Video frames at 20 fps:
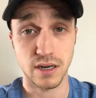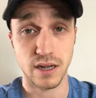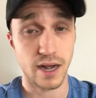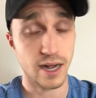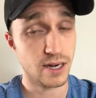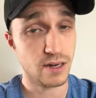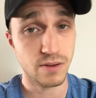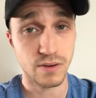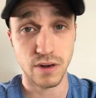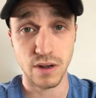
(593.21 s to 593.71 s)

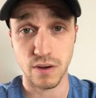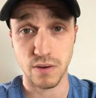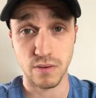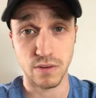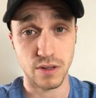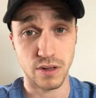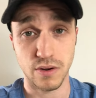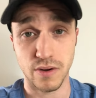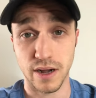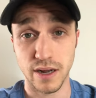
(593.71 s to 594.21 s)
I don't know.
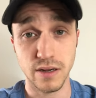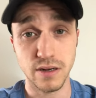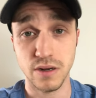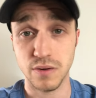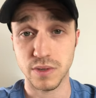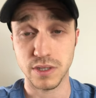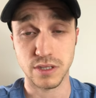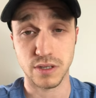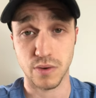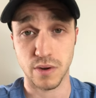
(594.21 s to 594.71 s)
You know, I don't know
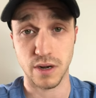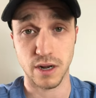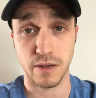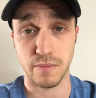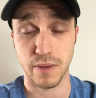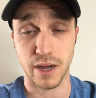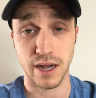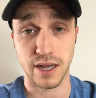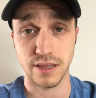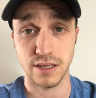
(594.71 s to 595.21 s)
what's going on
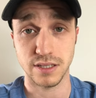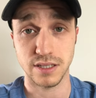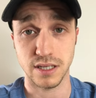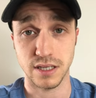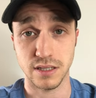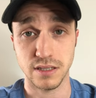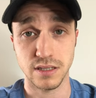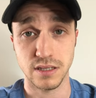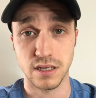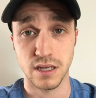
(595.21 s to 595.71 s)
behind the
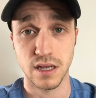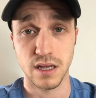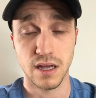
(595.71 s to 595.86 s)
scenes.